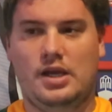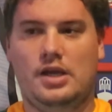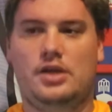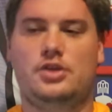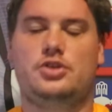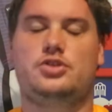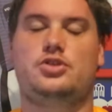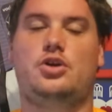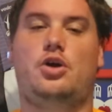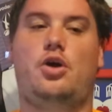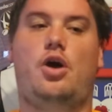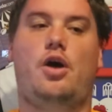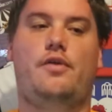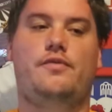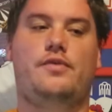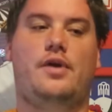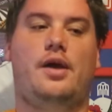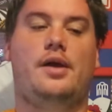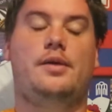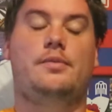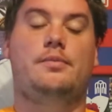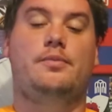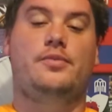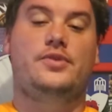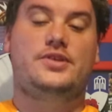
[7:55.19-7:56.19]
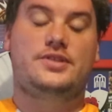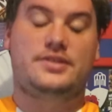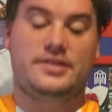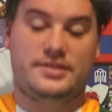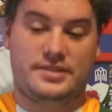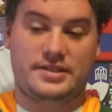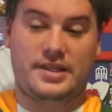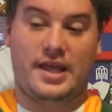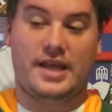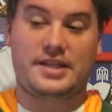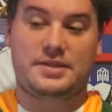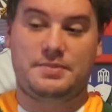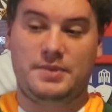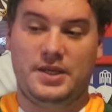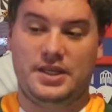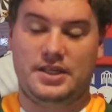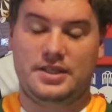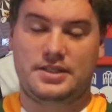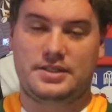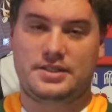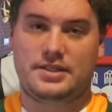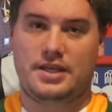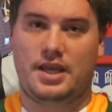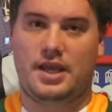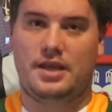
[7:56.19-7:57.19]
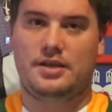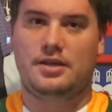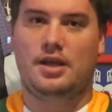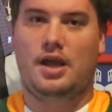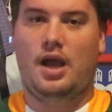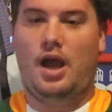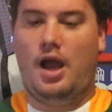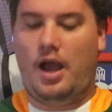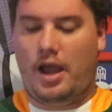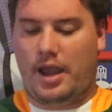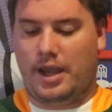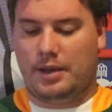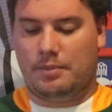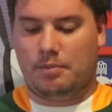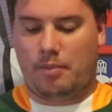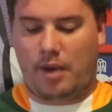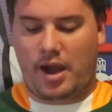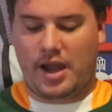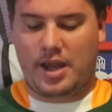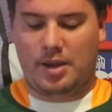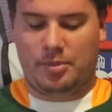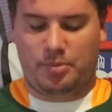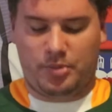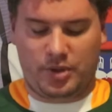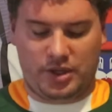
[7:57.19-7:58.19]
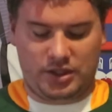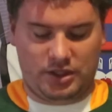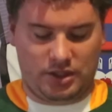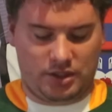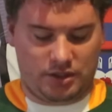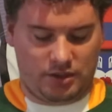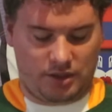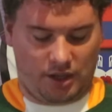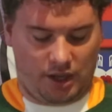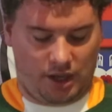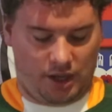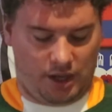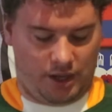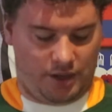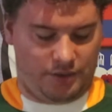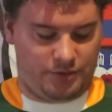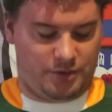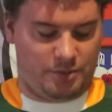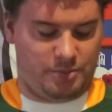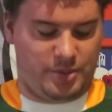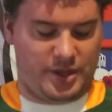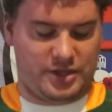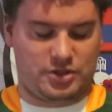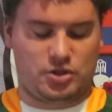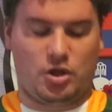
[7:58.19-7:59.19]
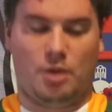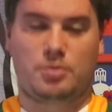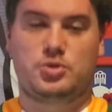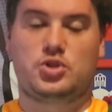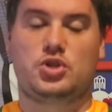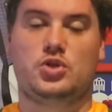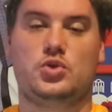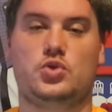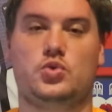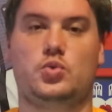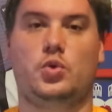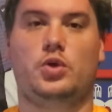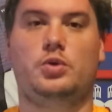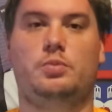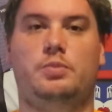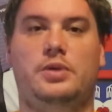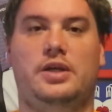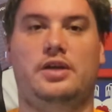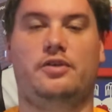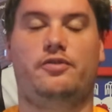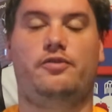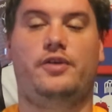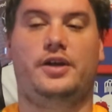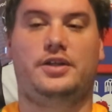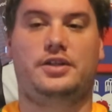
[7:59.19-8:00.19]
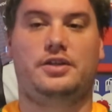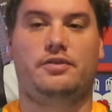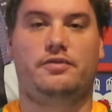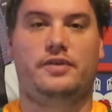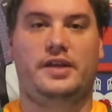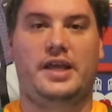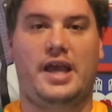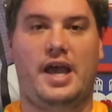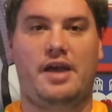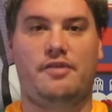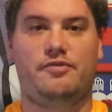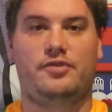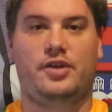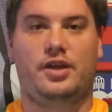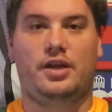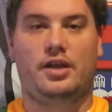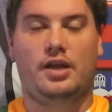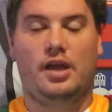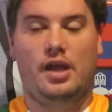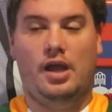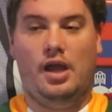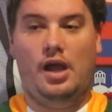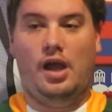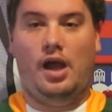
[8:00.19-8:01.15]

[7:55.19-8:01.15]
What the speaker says: So, and since that being said, in my opinion, the best options would be effectively having